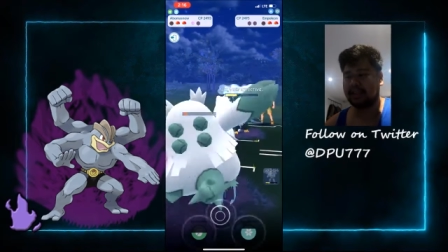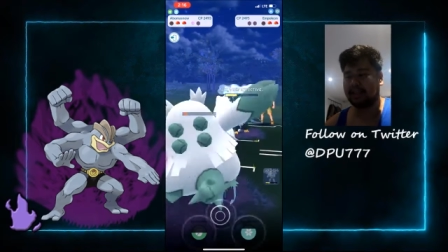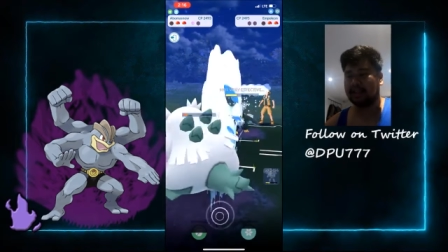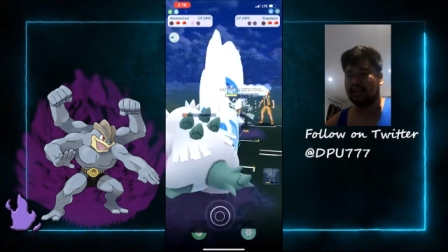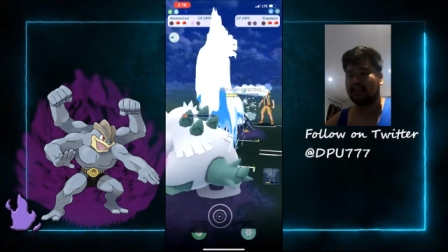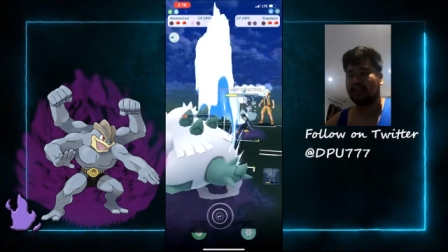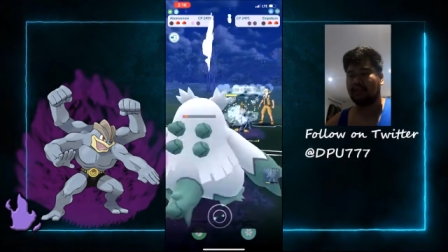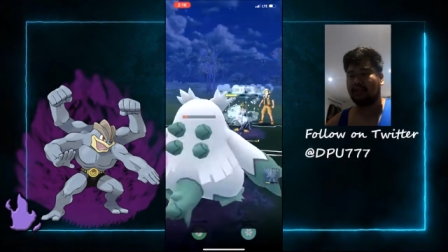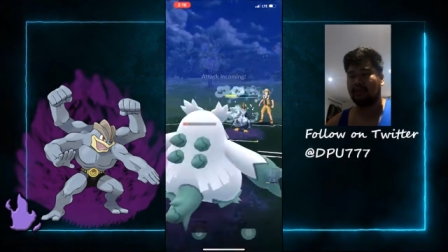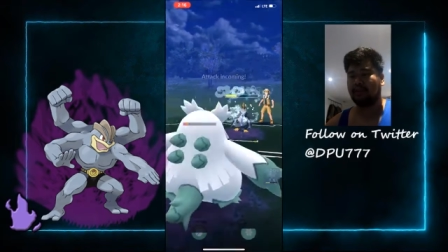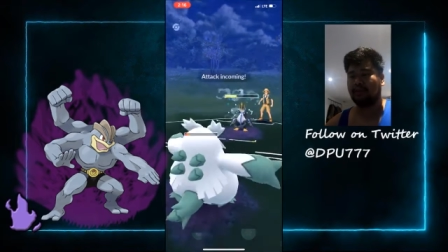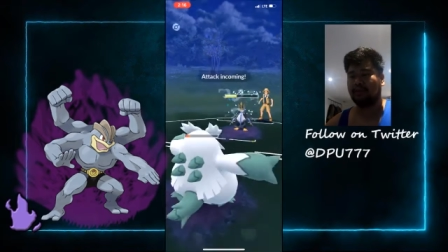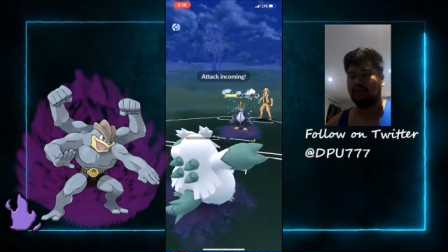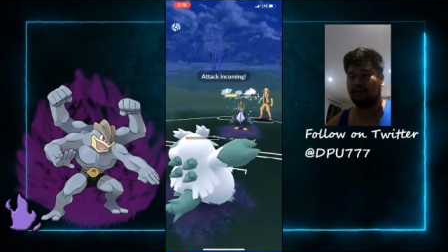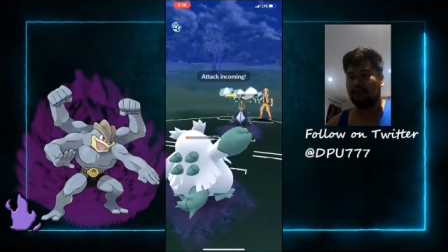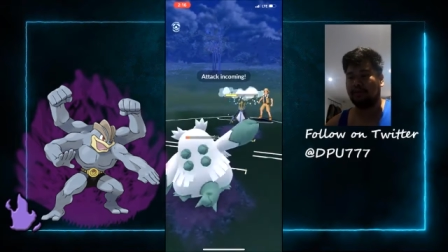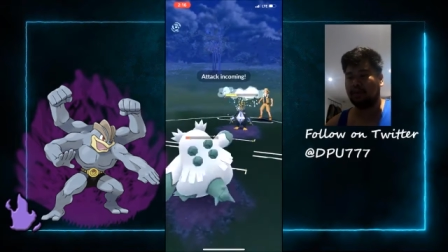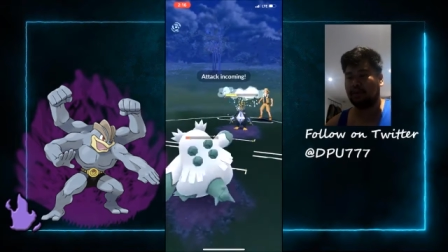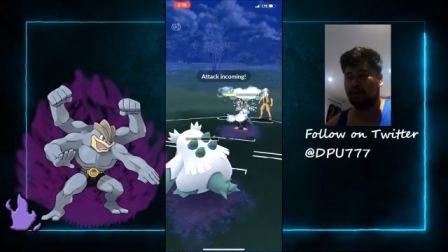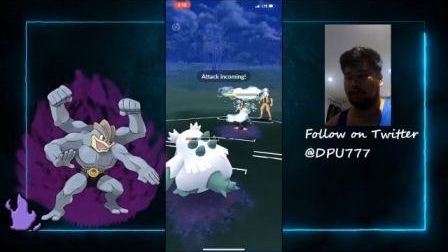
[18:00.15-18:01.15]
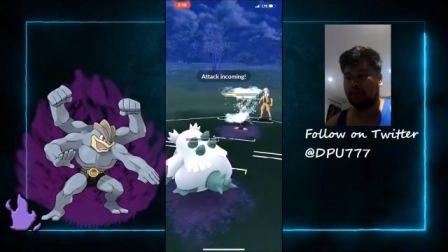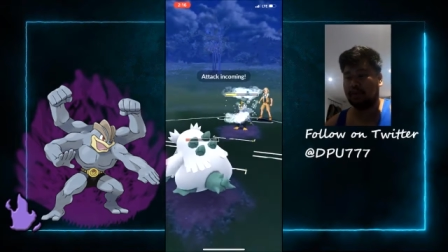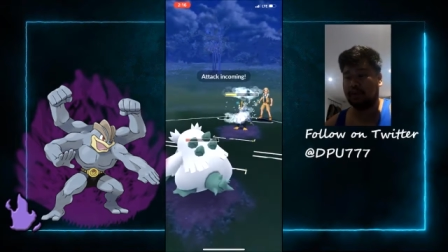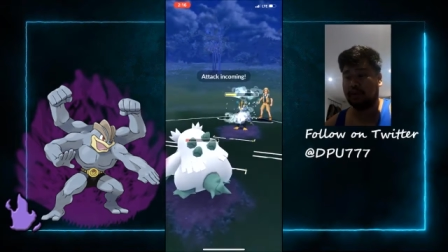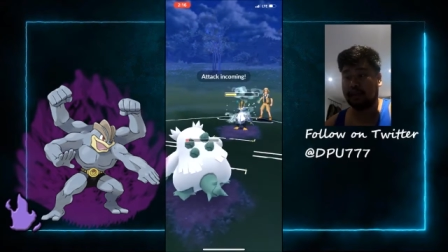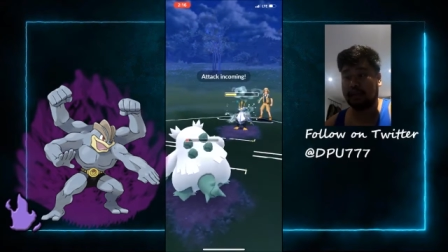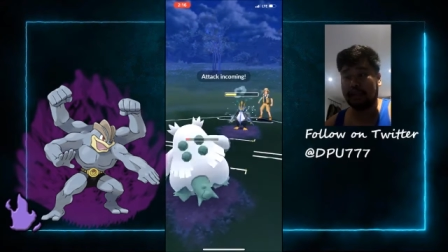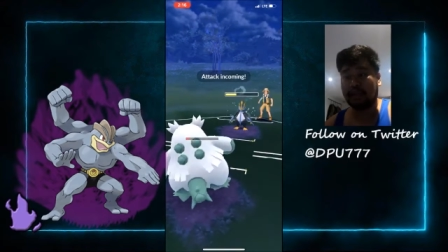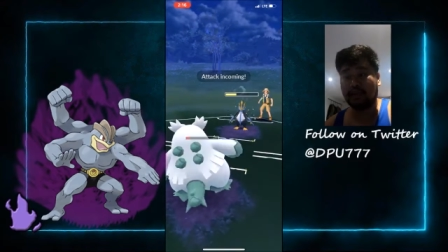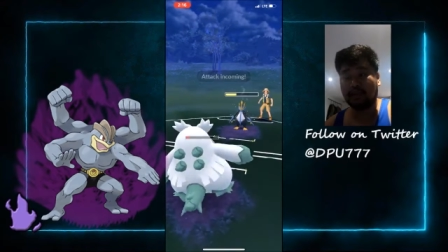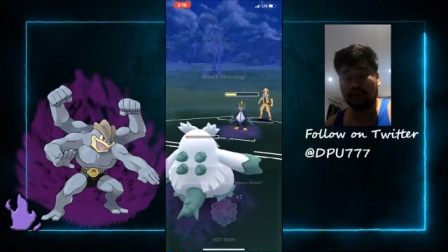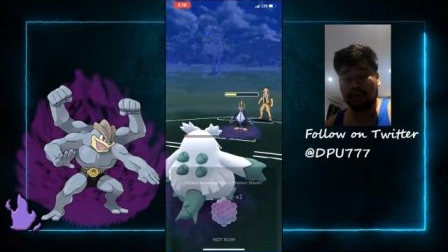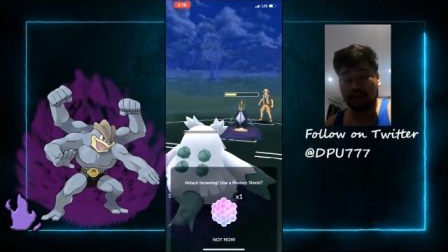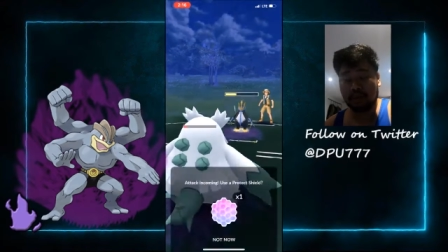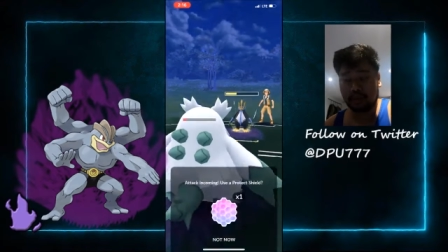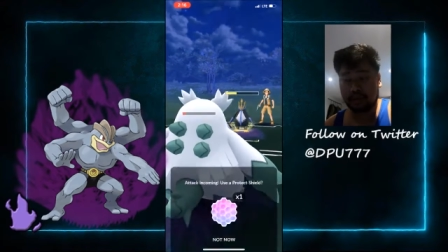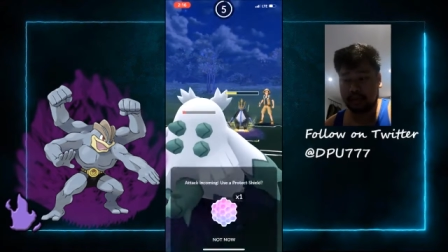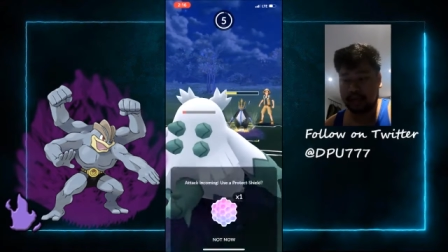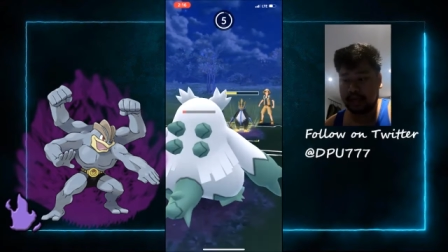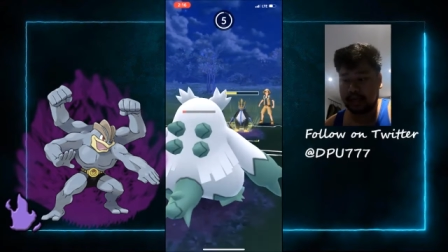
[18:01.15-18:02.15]
So I go for, they do
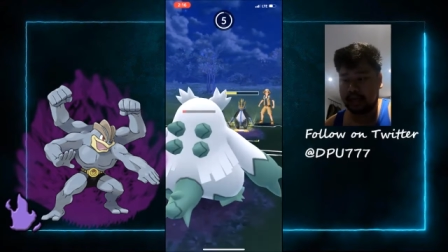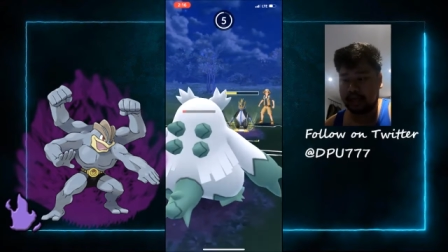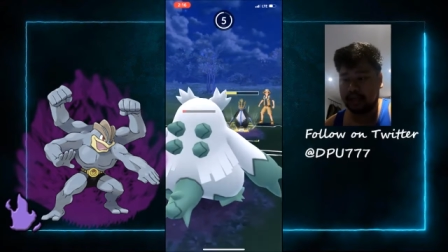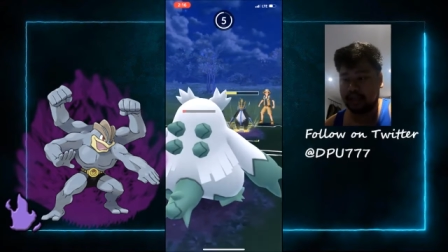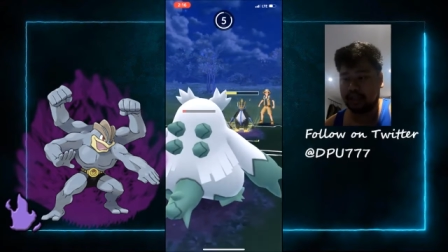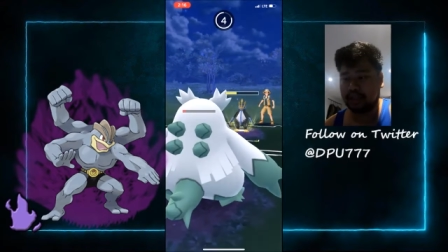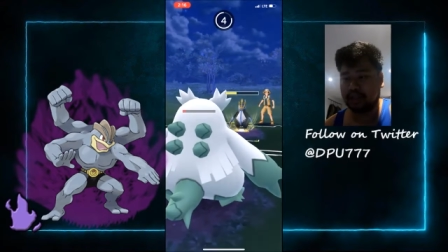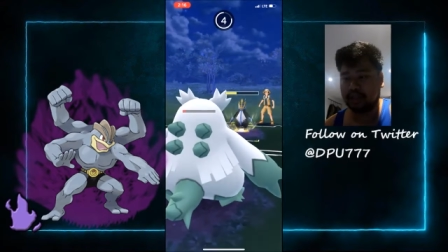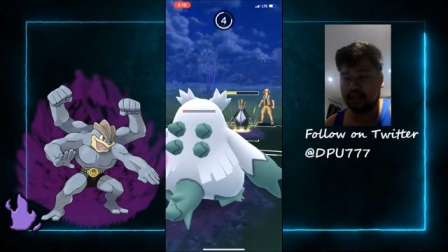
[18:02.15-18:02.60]
throw the energy,